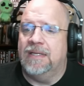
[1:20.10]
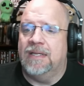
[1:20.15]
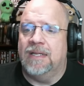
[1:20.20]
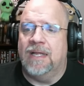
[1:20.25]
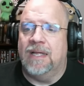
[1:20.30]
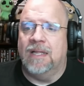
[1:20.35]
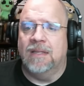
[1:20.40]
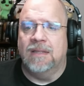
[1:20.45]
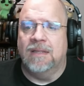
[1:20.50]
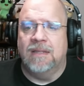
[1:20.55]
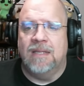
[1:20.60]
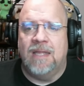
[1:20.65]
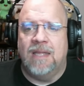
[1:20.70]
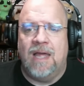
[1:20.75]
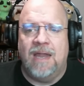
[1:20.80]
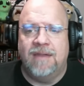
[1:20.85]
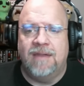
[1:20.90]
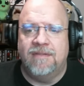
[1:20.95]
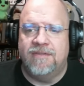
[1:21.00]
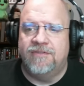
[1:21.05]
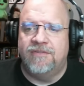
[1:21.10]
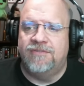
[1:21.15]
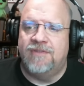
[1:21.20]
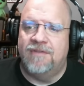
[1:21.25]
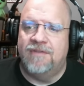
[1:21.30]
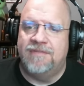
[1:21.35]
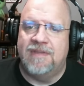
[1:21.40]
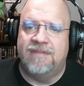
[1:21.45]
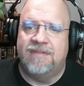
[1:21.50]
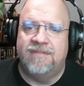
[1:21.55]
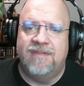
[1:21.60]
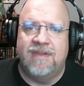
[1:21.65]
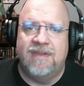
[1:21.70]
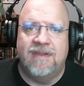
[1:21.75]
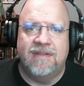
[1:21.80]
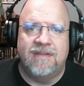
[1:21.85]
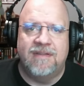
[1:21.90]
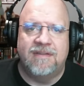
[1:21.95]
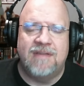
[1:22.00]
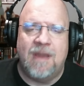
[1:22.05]
A lot of the stuff that's sitting
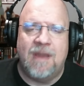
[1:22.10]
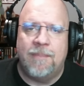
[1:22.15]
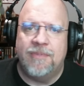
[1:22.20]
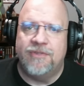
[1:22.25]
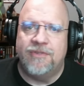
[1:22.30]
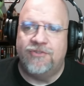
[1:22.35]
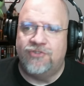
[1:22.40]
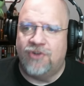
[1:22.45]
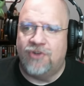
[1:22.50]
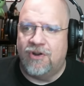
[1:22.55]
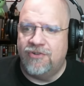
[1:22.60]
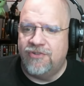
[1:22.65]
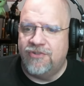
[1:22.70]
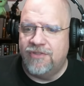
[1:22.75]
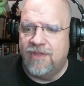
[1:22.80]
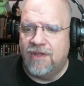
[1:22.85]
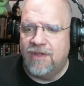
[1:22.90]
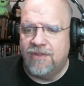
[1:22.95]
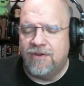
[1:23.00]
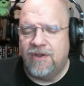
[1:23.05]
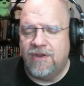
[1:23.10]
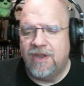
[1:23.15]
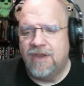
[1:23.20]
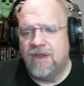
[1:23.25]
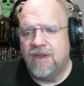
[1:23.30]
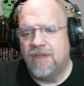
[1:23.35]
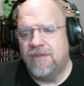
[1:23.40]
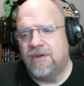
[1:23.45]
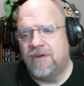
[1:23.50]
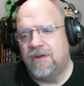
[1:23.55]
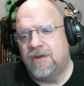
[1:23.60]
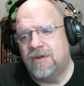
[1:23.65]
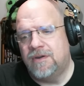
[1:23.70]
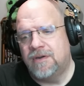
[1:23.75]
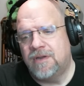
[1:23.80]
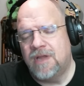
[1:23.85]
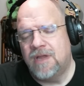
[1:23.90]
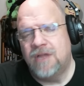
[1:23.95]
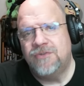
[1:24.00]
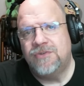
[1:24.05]
at the top of the charts in other in other
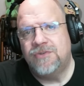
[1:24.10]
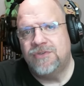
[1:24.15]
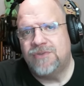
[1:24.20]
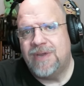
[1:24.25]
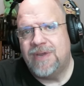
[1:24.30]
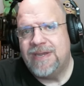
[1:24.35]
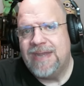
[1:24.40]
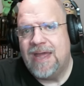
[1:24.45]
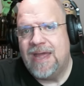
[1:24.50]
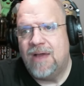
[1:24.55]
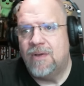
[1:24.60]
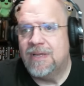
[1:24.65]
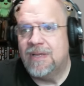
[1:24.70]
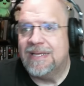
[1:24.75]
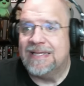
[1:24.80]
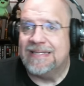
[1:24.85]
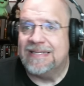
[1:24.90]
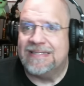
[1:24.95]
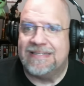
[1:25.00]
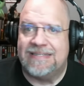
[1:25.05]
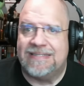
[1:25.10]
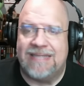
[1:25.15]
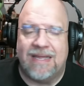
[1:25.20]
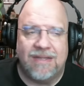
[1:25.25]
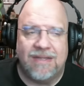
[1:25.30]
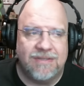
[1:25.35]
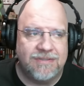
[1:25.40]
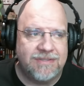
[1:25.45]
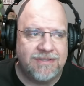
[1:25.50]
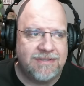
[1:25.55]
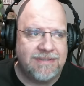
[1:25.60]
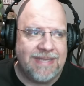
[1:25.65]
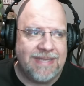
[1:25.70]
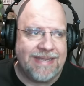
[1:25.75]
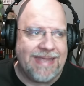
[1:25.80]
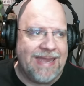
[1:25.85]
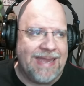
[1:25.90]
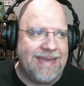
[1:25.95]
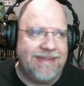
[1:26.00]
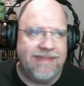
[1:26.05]
countries right now sounds
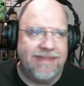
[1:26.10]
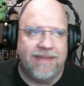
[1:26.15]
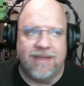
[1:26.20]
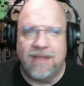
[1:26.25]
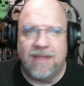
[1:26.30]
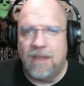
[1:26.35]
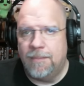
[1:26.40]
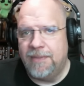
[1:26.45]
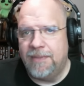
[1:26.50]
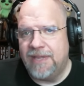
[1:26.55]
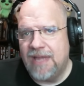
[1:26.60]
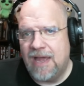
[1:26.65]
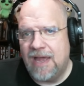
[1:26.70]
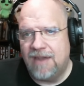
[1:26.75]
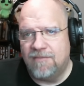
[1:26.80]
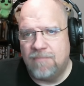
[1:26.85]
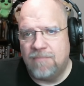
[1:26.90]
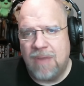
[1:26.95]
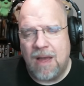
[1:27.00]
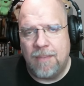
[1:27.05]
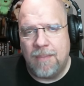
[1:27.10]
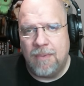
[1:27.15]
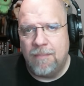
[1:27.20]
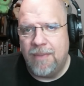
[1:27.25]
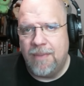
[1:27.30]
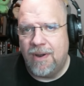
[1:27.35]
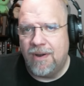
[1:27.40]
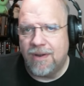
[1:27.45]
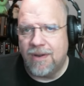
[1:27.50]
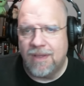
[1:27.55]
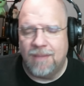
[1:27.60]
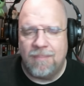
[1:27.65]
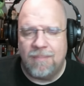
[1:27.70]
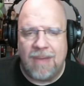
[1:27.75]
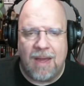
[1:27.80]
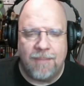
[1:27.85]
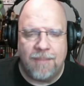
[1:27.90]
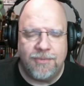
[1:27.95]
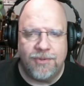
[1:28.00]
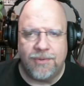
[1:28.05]
like anything coming out of Pop America,
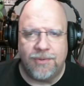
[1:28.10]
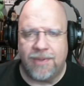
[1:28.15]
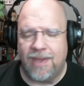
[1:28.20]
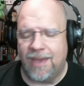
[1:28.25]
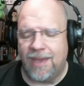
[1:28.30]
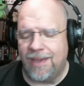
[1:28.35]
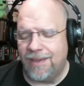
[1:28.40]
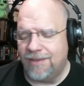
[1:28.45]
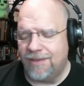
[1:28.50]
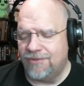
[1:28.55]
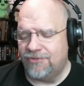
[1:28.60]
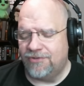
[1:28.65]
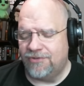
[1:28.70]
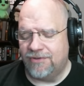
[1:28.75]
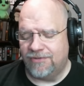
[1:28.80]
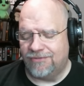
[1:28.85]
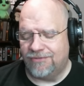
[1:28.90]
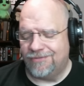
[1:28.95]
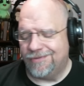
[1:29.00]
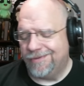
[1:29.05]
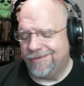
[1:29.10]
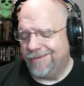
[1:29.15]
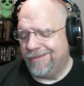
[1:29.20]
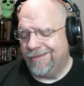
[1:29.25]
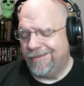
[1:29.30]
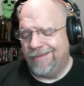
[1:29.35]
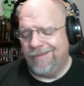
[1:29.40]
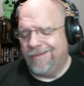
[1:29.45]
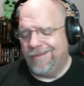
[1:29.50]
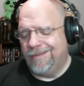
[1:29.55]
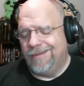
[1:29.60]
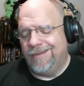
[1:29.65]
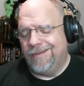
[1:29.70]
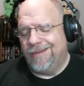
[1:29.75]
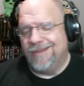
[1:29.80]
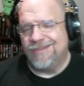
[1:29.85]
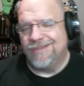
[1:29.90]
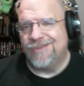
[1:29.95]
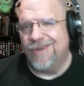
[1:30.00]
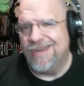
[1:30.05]
Pop UK. It's just
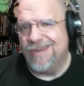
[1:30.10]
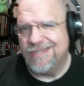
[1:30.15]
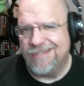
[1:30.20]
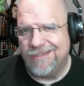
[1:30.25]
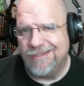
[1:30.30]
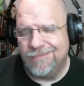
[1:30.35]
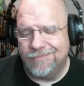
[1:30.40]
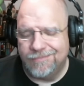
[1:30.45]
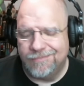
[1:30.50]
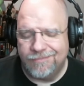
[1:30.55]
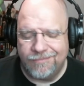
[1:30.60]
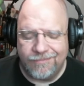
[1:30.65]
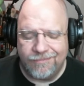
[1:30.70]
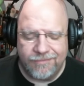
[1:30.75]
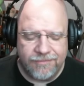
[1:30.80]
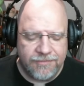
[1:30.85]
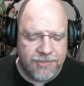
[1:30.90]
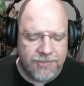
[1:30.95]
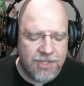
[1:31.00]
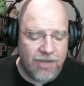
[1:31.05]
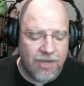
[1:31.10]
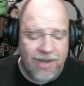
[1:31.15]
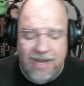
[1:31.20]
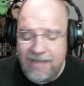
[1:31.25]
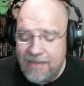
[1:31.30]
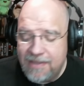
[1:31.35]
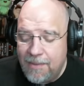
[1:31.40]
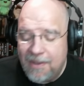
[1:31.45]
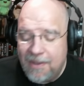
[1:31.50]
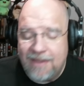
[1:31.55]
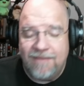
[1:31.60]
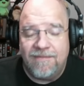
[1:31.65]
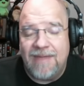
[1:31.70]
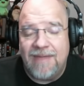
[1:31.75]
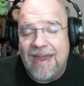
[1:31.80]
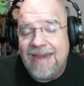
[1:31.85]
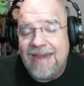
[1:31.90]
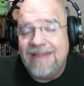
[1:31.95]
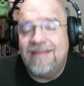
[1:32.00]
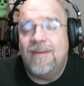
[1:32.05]
it's crazy. So anytime I can,
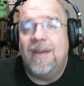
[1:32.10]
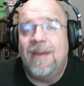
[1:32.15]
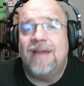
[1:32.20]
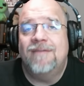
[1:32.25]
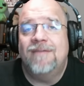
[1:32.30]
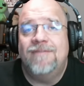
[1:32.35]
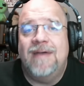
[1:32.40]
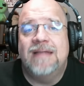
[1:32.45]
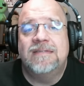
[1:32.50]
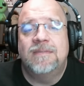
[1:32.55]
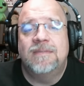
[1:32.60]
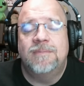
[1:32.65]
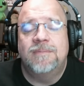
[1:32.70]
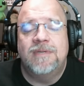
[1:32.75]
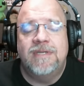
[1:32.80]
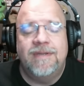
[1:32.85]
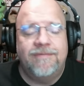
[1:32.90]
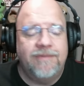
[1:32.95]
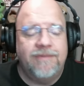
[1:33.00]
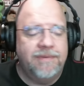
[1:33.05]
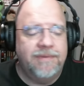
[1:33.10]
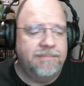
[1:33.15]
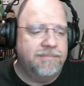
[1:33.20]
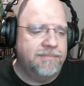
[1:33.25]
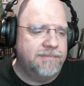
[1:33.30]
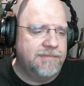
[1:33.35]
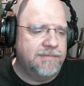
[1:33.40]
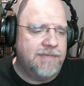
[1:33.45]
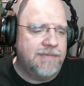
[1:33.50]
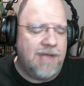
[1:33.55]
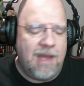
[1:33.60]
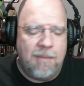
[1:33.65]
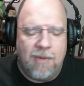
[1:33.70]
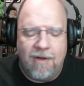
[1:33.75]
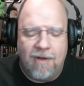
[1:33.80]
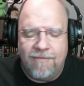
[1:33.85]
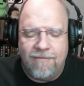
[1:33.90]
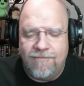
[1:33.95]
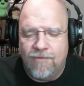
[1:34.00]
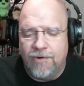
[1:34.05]
anytime I can find something different, I'm
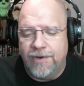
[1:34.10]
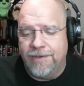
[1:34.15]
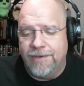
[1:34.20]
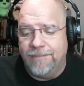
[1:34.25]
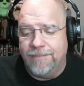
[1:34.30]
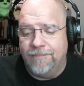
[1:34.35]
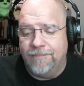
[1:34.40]
all for it.